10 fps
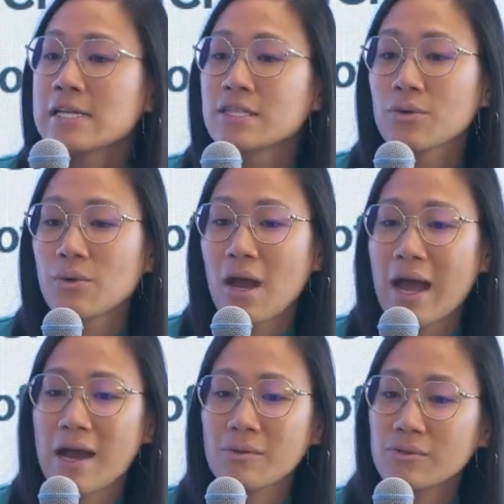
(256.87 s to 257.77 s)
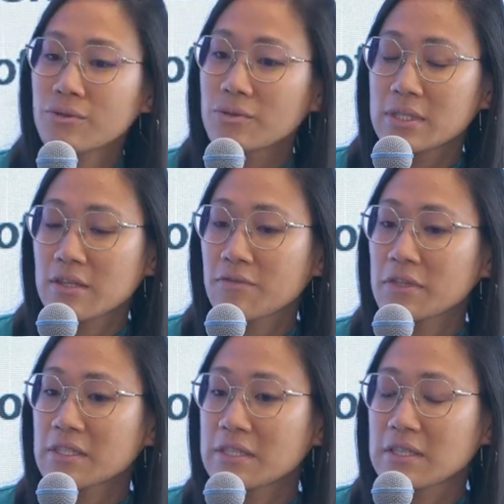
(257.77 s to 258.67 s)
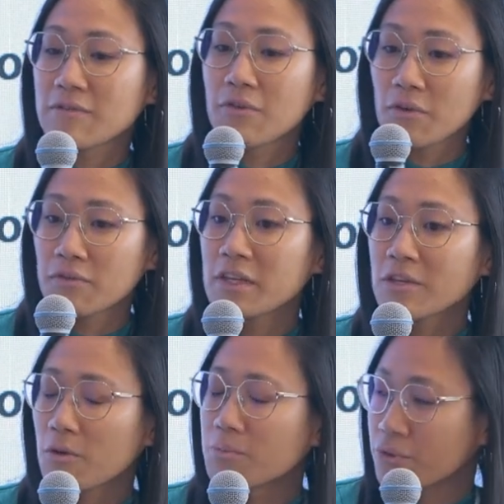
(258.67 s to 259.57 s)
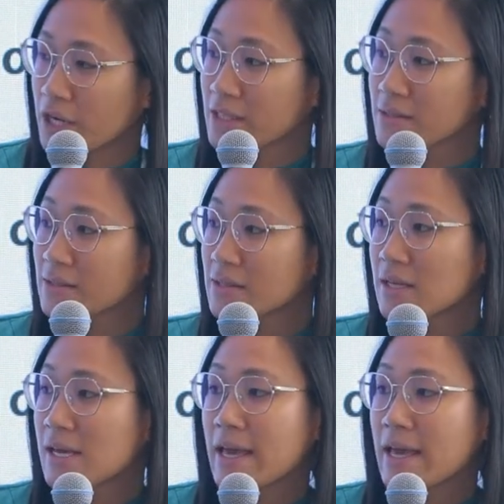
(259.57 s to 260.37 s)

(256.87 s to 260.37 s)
So how do you see this evolving your brand?